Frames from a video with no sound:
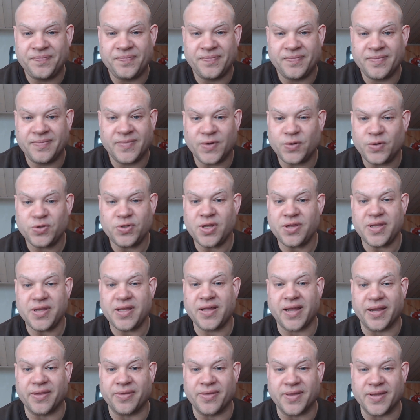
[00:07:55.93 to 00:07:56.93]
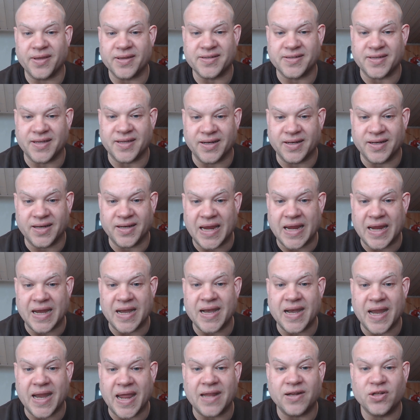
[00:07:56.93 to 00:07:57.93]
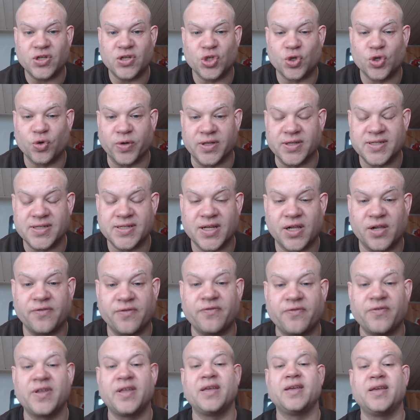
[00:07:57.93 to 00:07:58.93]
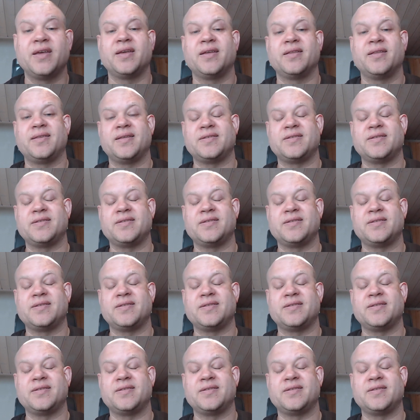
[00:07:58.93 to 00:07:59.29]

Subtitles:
nothing like this in nature itself. This is